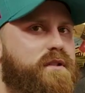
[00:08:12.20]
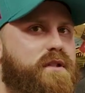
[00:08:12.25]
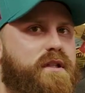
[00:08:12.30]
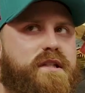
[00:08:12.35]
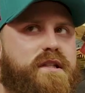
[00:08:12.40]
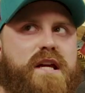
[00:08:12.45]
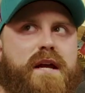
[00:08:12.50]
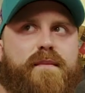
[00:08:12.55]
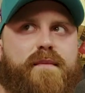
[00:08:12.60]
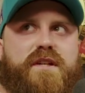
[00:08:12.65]
It's the
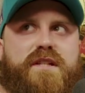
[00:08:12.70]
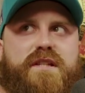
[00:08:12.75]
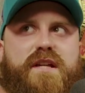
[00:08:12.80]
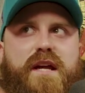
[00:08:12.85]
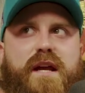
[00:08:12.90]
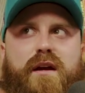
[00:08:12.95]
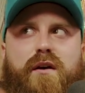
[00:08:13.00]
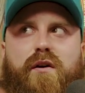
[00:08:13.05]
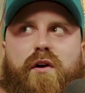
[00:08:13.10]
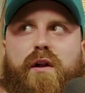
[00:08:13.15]
same as
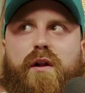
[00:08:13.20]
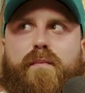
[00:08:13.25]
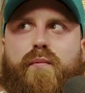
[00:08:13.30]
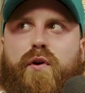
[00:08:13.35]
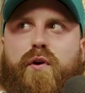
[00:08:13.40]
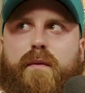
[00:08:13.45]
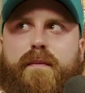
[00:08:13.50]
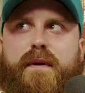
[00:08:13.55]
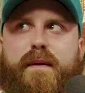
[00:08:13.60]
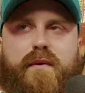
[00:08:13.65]
saying all
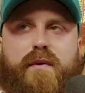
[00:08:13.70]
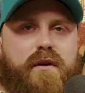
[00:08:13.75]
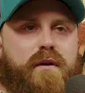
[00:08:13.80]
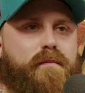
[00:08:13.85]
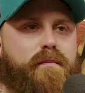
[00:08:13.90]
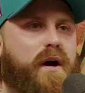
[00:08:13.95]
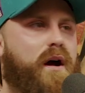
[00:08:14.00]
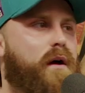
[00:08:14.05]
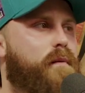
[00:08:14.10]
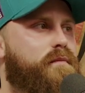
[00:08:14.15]
poor people are
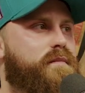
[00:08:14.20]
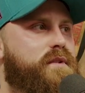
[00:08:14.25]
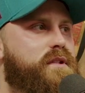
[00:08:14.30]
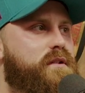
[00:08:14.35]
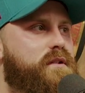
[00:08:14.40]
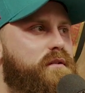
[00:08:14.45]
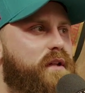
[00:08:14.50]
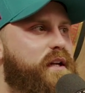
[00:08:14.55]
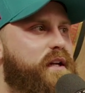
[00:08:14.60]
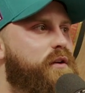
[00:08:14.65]

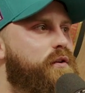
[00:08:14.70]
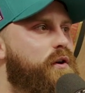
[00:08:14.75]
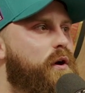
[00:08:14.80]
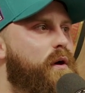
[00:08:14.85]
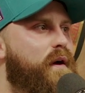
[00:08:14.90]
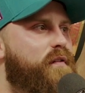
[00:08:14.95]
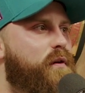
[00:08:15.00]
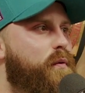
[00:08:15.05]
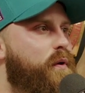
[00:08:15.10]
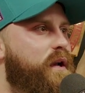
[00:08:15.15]
bums. Like, you know,
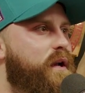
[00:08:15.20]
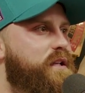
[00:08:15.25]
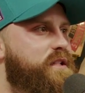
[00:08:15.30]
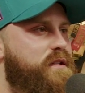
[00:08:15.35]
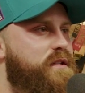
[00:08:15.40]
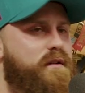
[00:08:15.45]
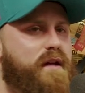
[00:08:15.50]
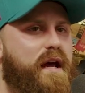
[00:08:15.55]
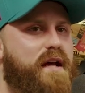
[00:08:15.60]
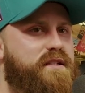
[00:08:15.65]
everyone
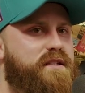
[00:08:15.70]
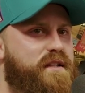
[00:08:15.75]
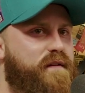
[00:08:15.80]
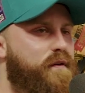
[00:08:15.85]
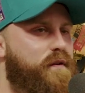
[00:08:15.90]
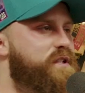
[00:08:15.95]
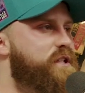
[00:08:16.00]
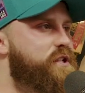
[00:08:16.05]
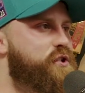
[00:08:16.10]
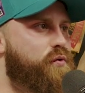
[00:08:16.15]
has
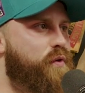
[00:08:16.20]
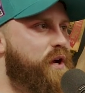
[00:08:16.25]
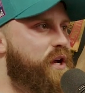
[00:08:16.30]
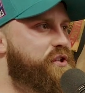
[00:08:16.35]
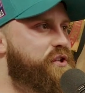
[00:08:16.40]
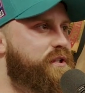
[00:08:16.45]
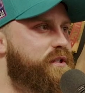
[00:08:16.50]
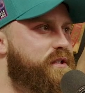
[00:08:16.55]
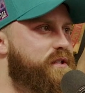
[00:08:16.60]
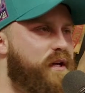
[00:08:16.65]
different
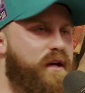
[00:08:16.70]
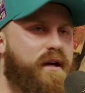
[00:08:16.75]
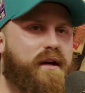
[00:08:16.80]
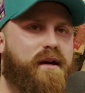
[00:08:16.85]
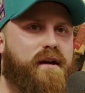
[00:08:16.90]
situations.